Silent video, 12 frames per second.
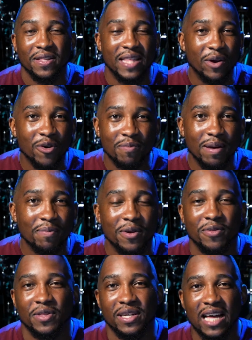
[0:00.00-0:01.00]
They
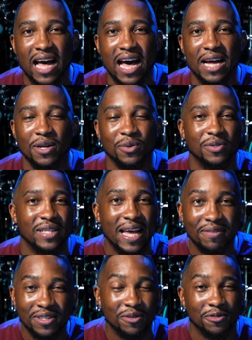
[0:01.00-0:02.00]
remembered the God who
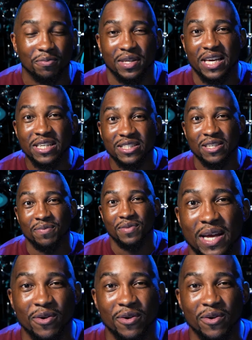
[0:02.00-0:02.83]
saved them from Egypt.